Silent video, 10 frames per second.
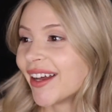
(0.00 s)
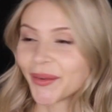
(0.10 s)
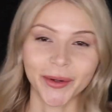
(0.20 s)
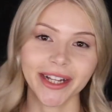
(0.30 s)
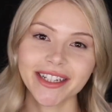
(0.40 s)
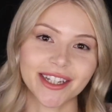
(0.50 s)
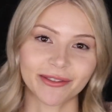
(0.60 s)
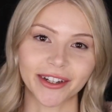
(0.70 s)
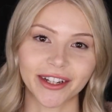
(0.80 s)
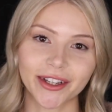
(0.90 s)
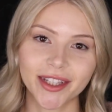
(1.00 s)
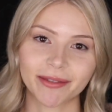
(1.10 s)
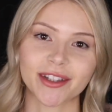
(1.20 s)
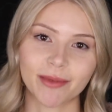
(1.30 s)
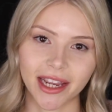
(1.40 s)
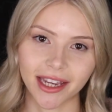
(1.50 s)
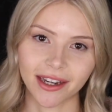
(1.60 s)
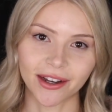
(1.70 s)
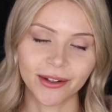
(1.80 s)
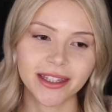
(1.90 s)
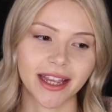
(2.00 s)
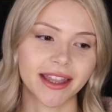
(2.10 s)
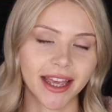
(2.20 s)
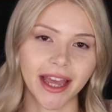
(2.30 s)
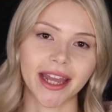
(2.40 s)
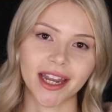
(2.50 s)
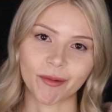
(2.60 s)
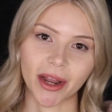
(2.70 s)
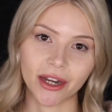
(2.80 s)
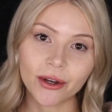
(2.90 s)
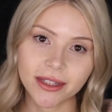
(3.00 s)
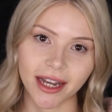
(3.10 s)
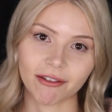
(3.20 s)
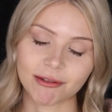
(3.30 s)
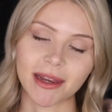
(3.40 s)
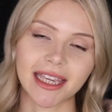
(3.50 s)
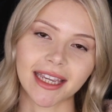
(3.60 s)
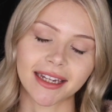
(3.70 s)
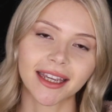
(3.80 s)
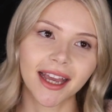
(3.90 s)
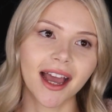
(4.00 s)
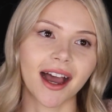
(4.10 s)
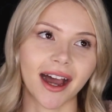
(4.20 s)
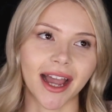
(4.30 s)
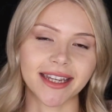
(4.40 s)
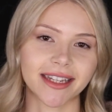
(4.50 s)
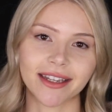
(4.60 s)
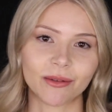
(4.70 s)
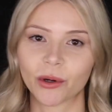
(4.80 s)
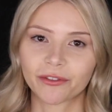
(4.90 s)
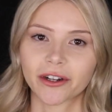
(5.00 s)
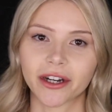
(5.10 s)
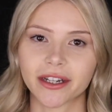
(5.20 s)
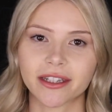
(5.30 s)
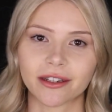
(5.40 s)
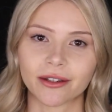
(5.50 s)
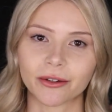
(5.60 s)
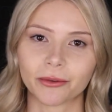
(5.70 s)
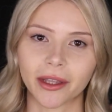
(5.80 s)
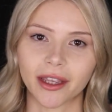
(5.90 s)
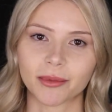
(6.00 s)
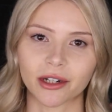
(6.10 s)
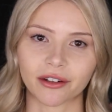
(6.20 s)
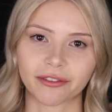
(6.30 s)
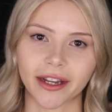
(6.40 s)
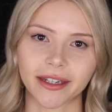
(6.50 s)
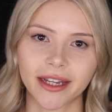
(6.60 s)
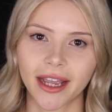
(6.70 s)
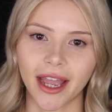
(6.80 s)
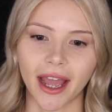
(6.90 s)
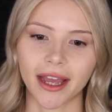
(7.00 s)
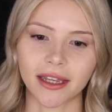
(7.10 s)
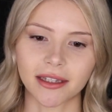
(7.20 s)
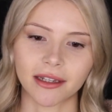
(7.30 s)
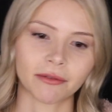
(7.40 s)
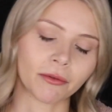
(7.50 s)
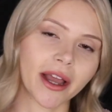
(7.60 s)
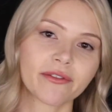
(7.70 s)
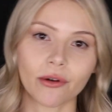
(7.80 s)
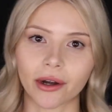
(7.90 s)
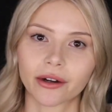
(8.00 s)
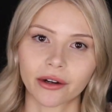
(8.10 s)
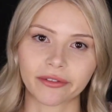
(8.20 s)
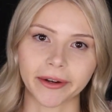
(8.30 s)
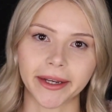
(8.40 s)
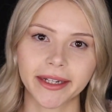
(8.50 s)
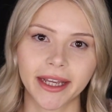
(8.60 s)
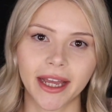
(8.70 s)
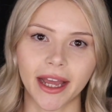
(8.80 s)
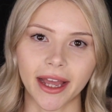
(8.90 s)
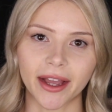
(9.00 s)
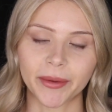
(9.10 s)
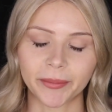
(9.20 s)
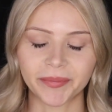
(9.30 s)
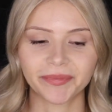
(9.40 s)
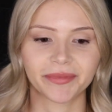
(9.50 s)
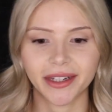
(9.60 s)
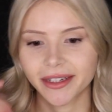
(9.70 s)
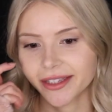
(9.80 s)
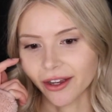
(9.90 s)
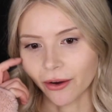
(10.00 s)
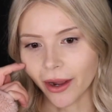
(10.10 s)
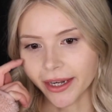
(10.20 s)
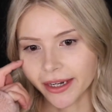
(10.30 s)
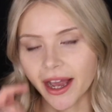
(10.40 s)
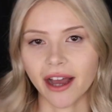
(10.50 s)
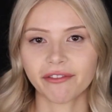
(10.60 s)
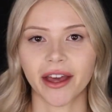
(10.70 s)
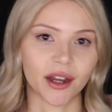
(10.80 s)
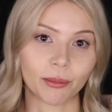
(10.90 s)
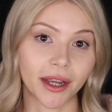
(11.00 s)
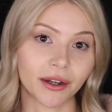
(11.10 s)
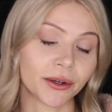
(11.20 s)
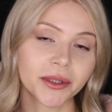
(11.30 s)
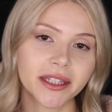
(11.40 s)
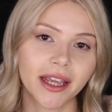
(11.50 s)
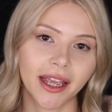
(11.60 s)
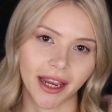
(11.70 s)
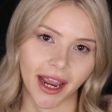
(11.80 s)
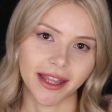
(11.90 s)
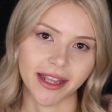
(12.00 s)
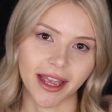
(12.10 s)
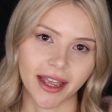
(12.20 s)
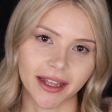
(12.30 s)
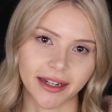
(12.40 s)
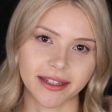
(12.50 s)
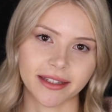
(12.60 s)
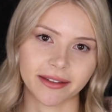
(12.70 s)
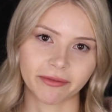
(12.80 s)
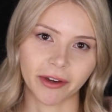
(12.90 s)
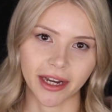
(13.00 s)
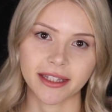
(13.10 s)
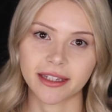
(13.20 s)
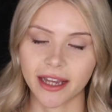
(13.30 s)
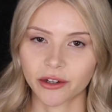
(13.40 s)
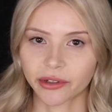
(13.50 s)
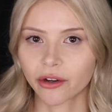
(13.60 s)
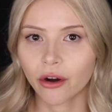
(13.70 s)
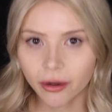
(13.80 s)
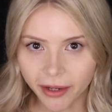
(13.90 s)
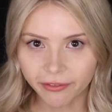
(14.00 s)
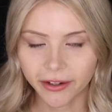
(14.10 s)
watched his videos, was making notes, and then in my notes that I was making, I didn't refer to William's girlfriend as wife or girlfriend. So I didn't have that in my notes. And then when I sit down to record my